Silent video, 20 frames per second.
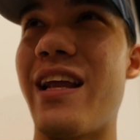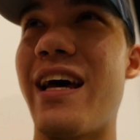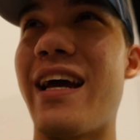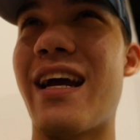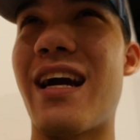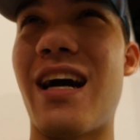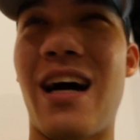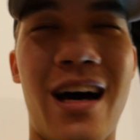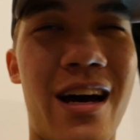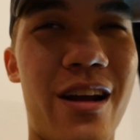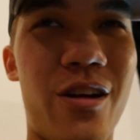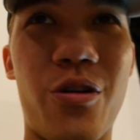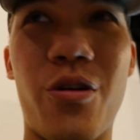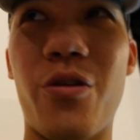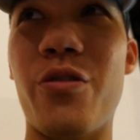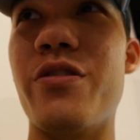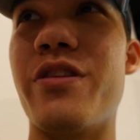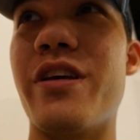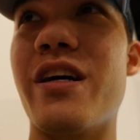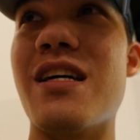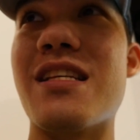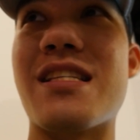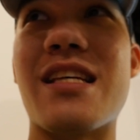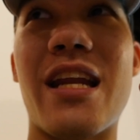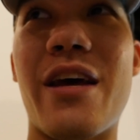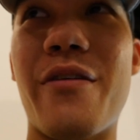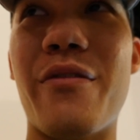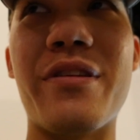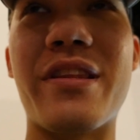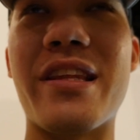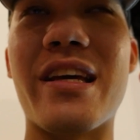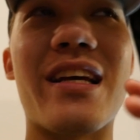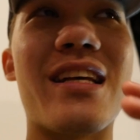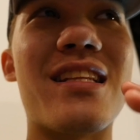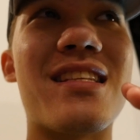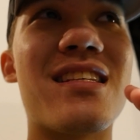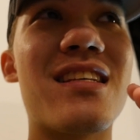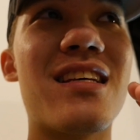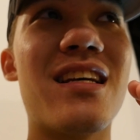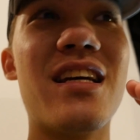like card holders and everything.
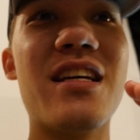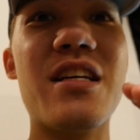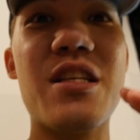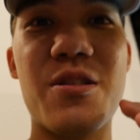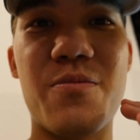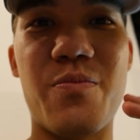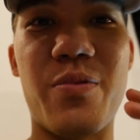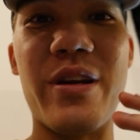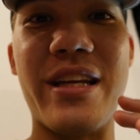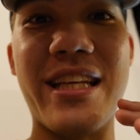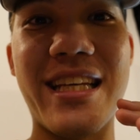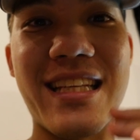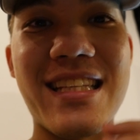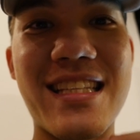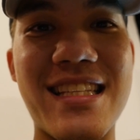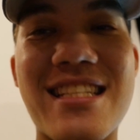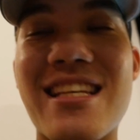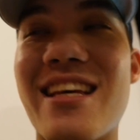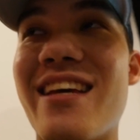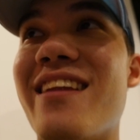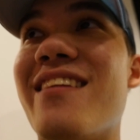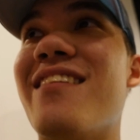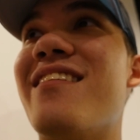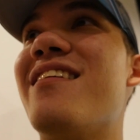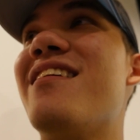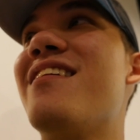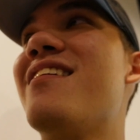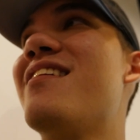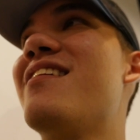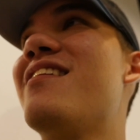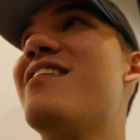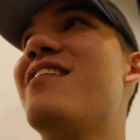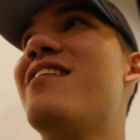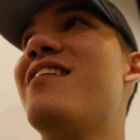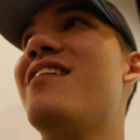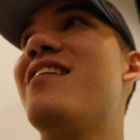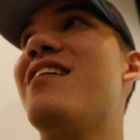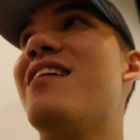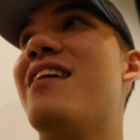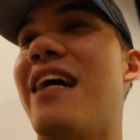It's it's pretty insane,
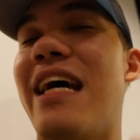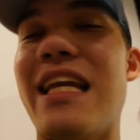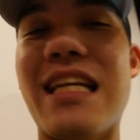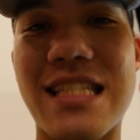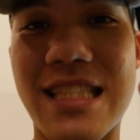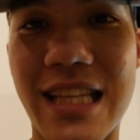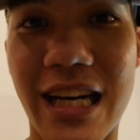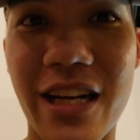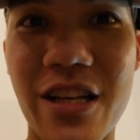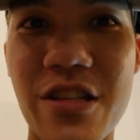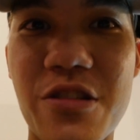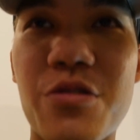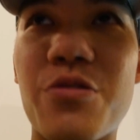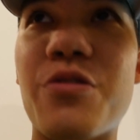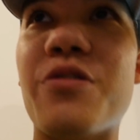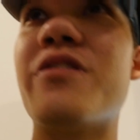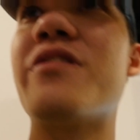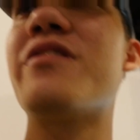and it's starting soon.